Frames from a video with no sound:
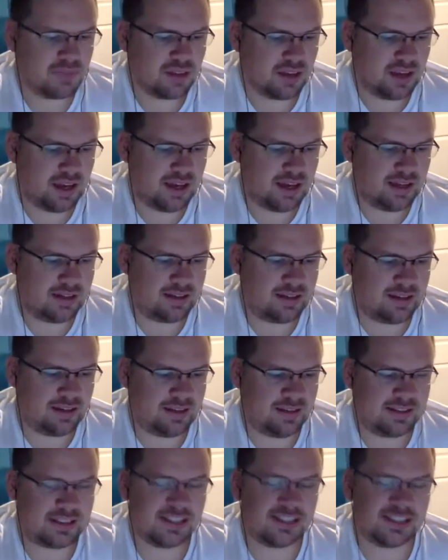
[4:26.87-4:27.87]

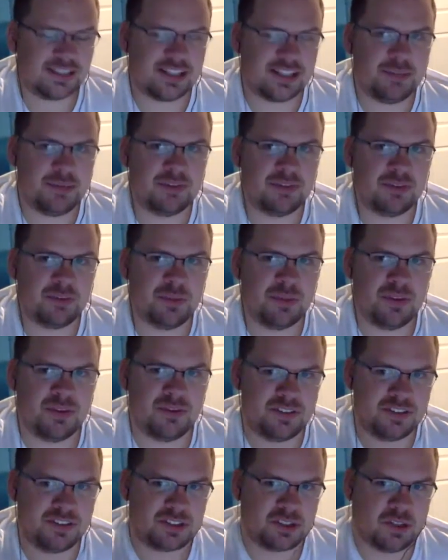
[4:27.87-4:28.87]
And this is coming from the
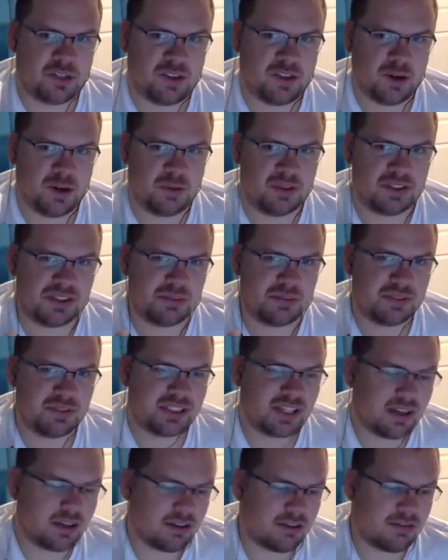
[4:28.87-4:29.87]
physical therapist
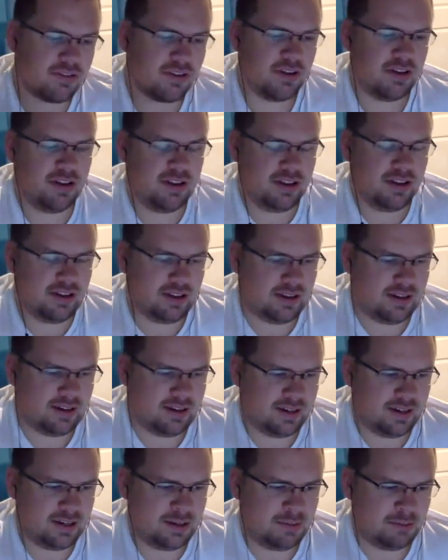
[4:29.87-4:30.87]
himself.
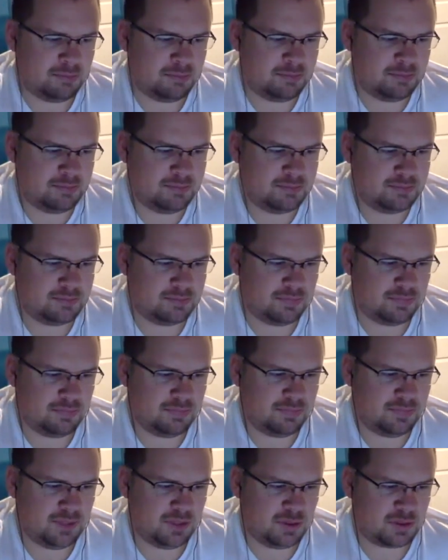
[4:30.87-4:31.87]

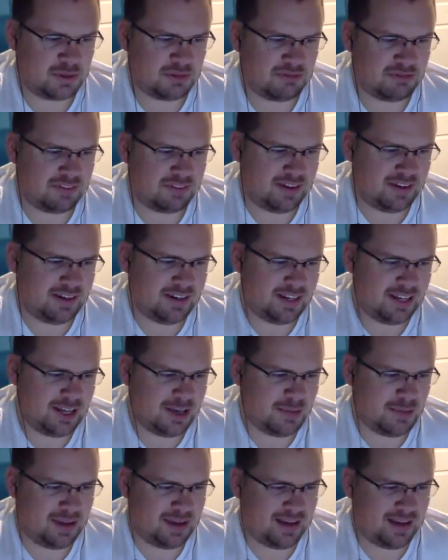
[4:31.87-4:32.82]
You can find him